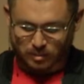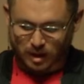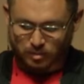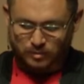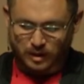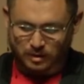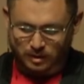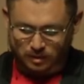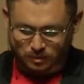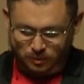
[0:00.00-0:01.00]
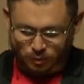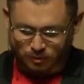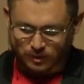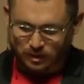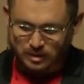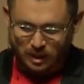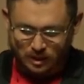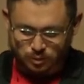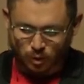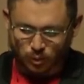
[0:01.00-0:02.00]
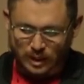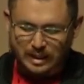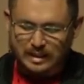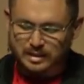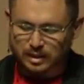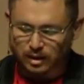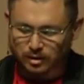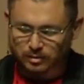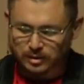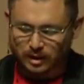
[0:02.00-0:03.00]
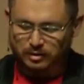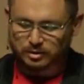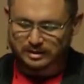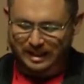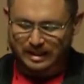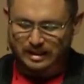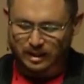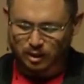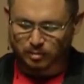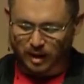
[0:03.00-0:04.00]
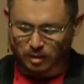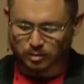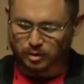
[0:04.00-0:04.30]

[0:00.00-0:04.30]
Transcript: the Bible, Father. Reveal to us what we need to know to understand that your Bible,